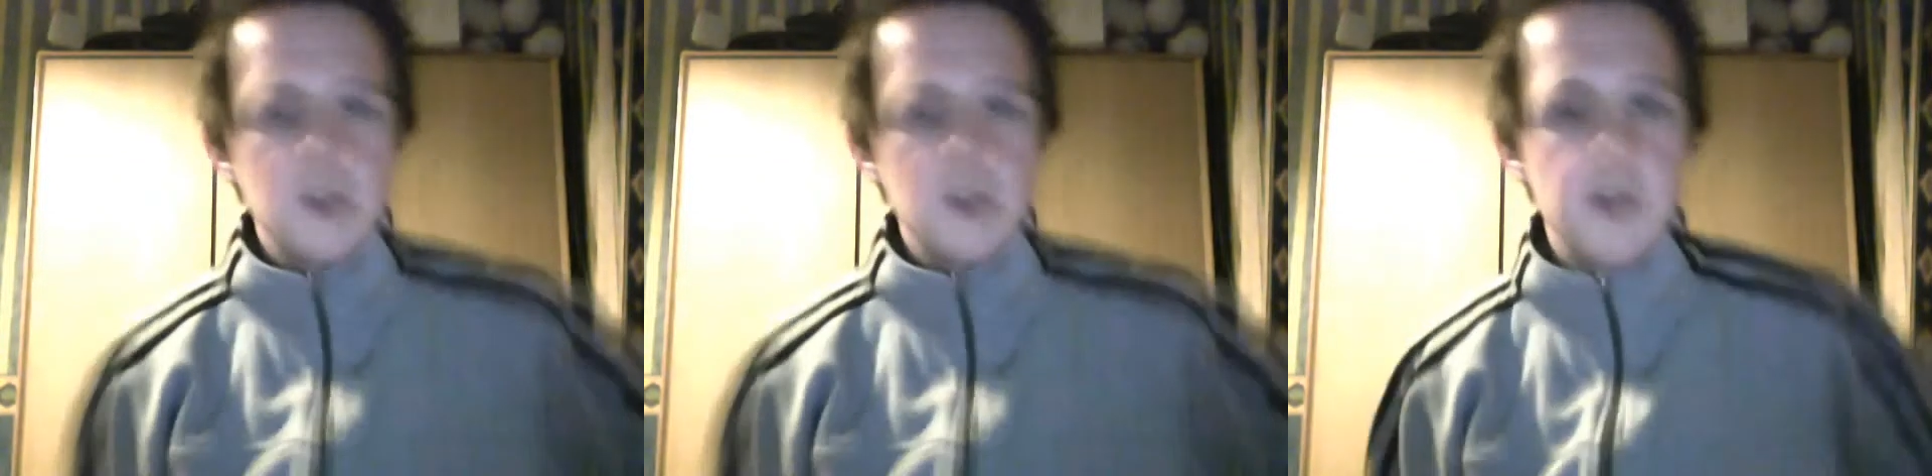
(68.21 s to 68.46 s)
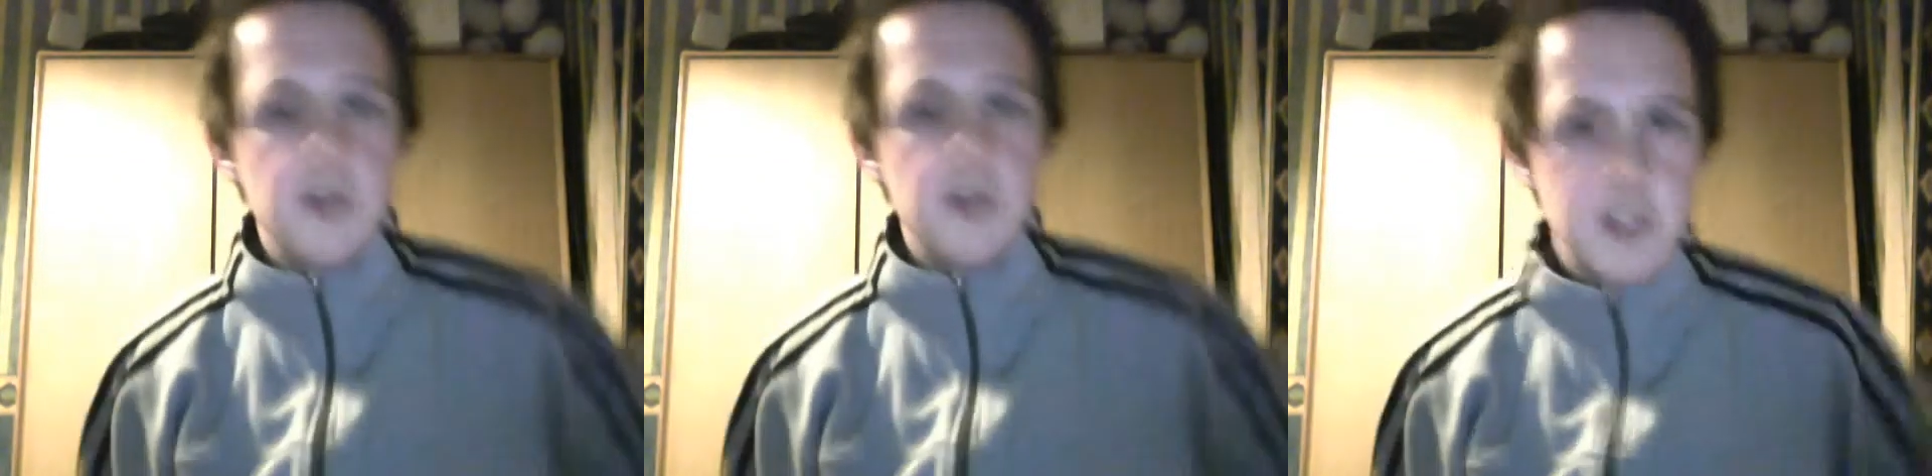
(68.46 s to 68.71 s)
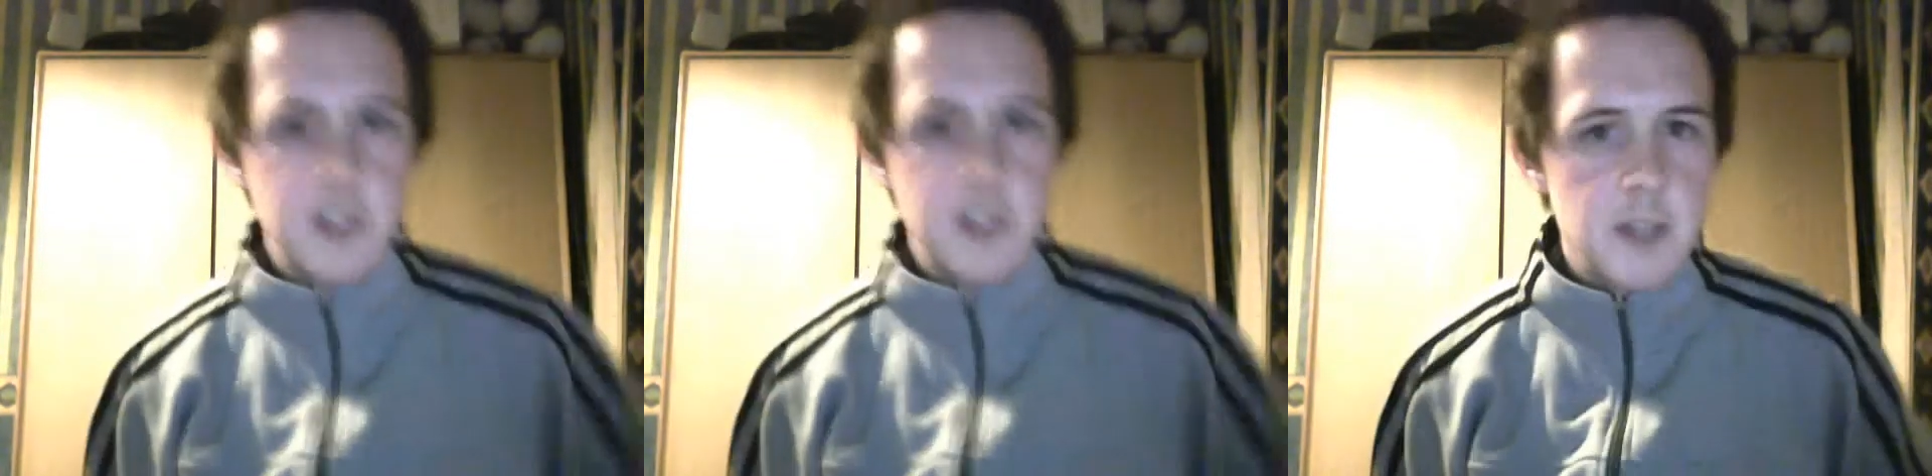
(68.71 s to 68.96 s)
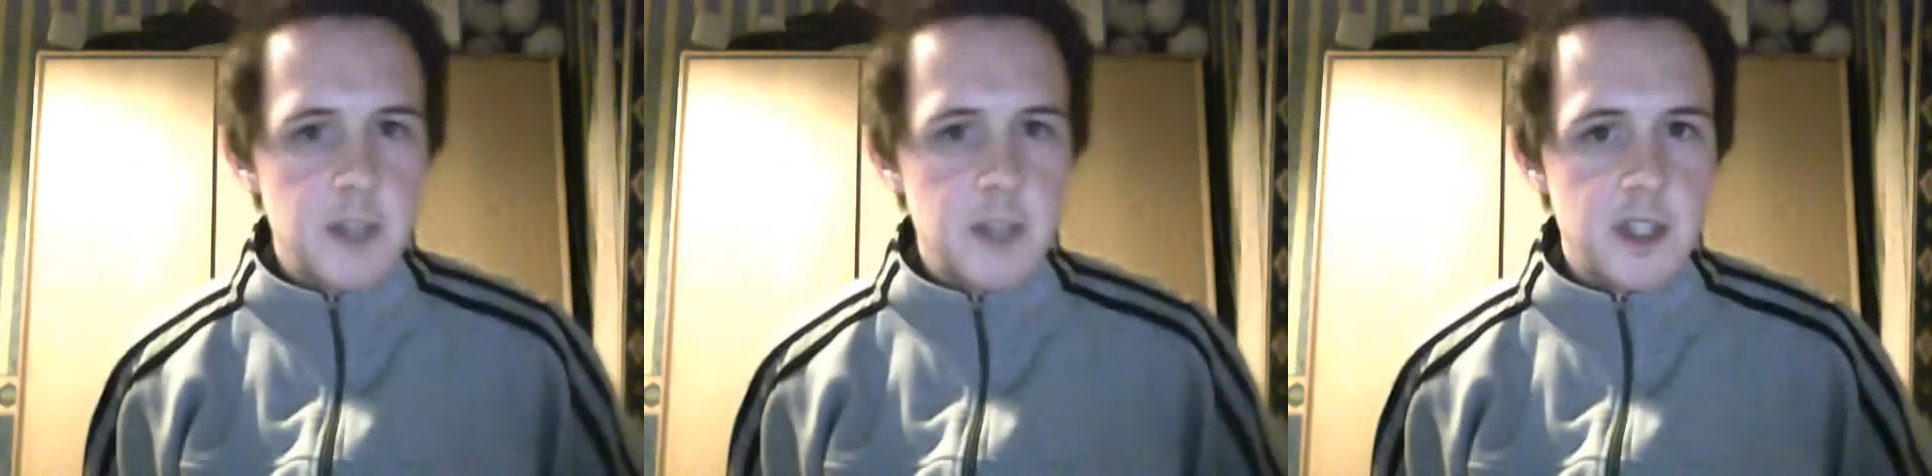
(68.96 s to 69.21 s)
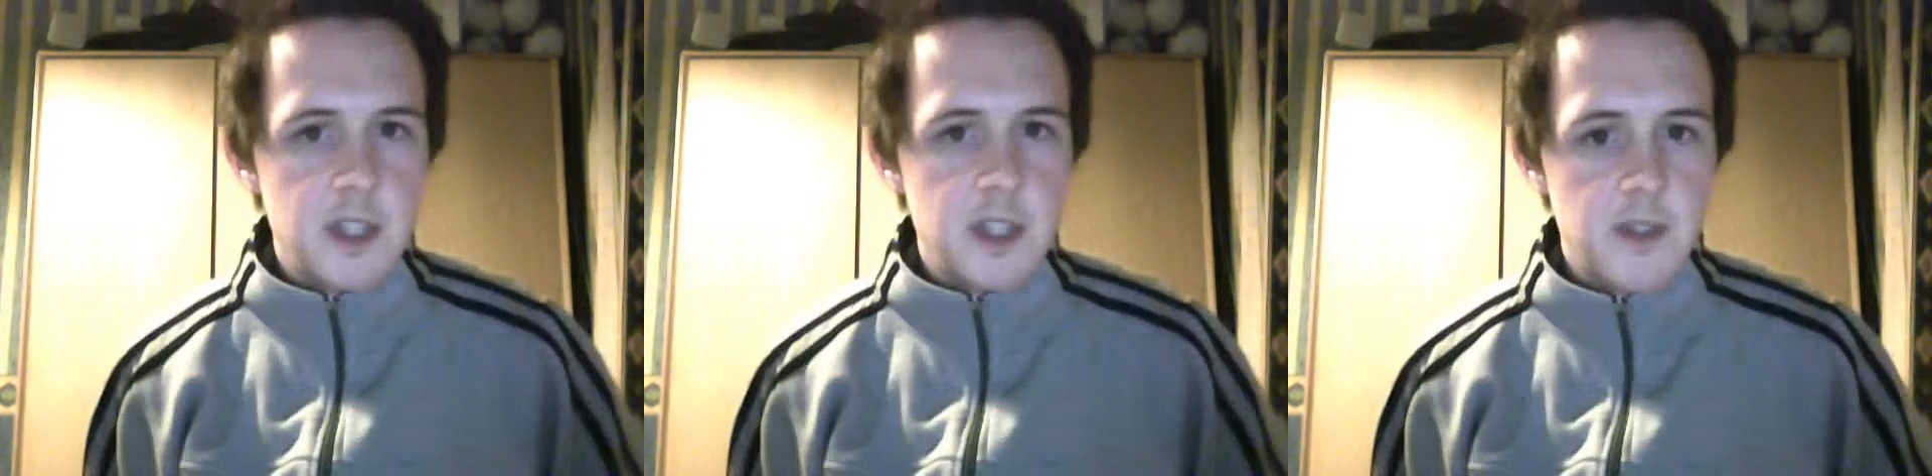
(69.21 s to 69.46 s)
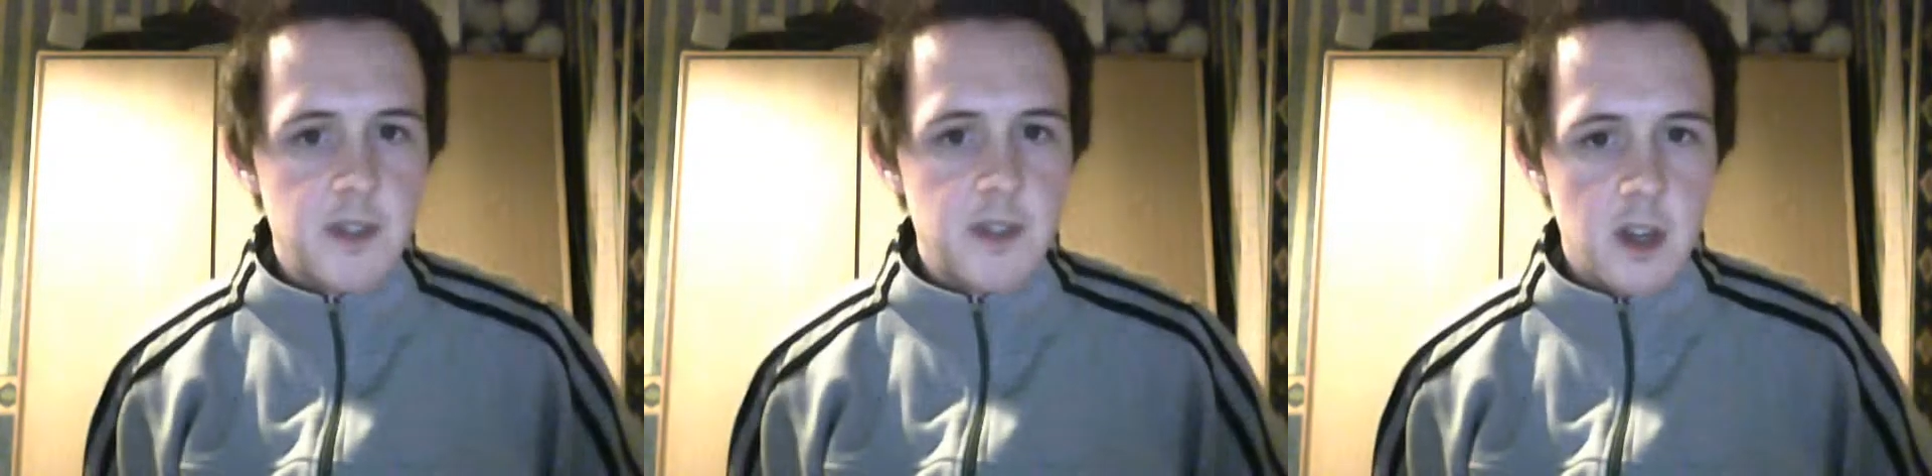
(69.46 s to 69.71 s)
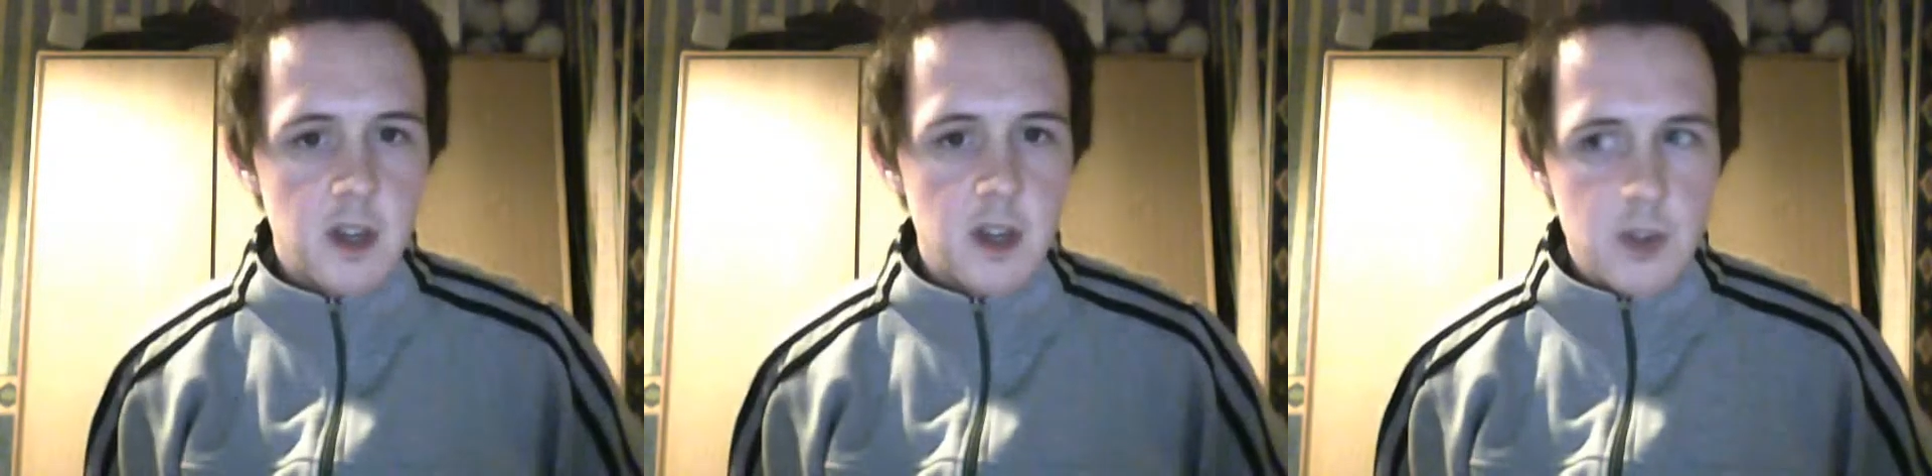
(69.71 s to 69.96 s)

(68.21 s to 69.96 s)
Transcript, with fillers: us as a species for